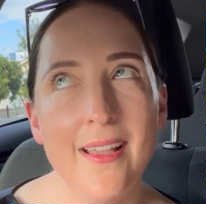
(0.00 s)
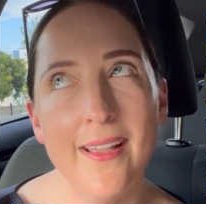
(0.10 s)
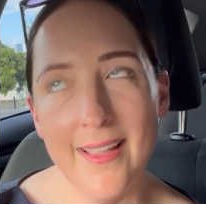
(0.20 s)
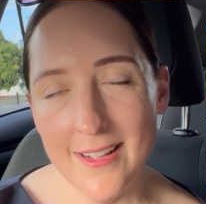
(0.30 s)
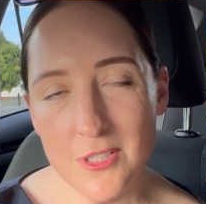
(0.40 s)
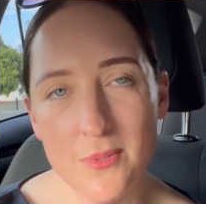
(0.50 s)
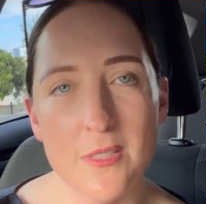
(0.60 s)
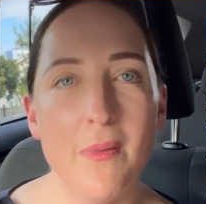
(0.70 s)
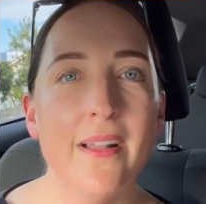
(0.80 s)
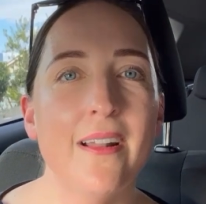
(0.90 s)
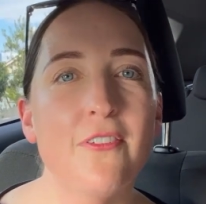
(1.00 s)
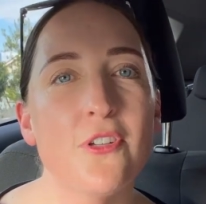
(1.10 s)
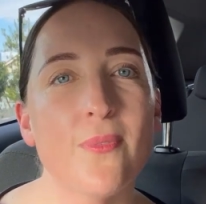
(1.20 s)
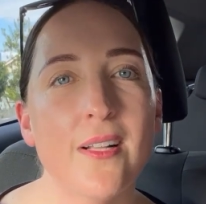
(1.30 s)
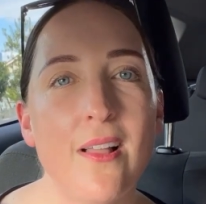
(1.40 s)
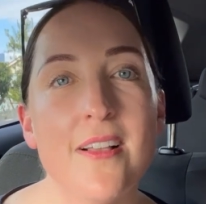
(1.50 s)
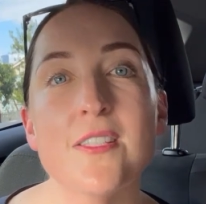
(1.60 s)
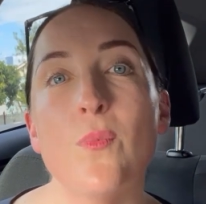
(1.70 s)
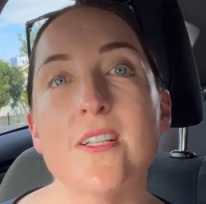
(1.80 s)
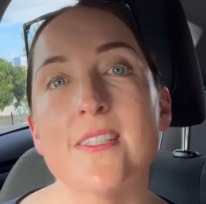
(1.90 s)
And council was smart enough to realise
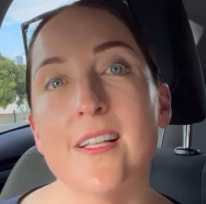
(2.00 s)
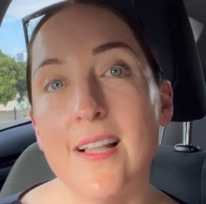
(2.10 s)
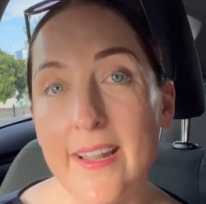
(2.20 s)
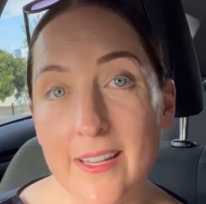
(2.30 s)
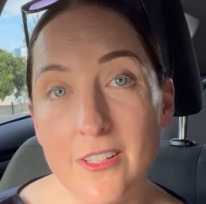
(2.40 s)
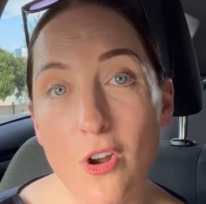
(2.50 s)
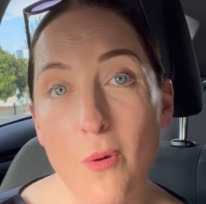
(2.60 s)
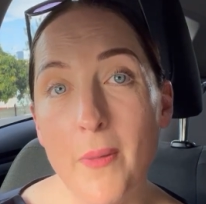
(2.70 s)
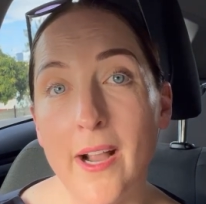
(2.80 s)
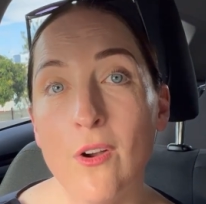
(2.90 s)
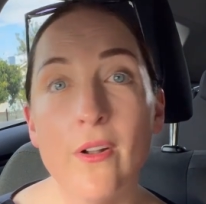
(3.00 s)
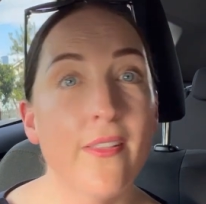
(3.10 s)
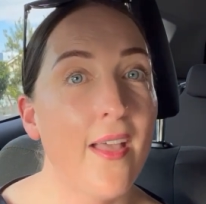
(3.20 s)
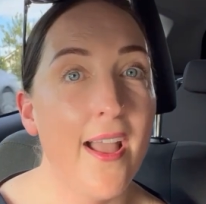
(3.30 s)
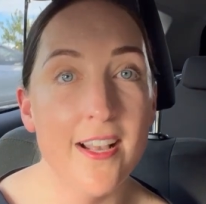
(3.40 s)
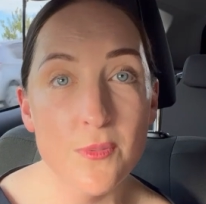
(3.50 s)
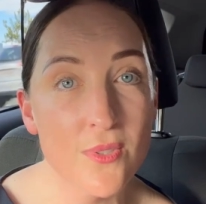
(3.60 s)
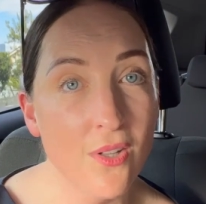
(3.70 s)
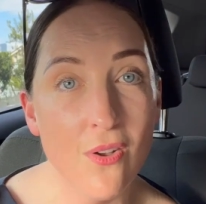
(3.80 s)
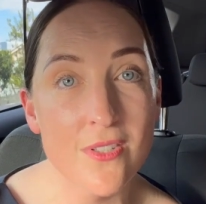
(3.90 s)
that once the cladding had gone back on and the house
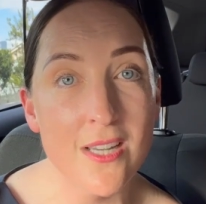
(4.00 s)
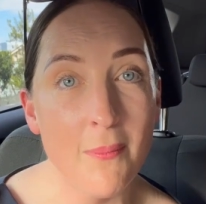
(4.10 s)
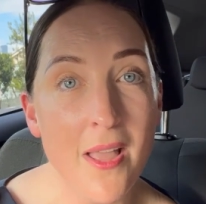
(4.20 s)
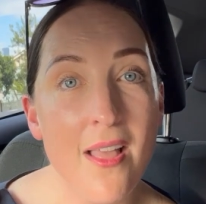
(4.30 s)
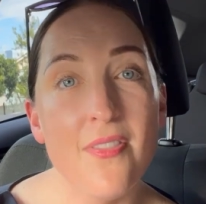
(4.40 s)
was closed up,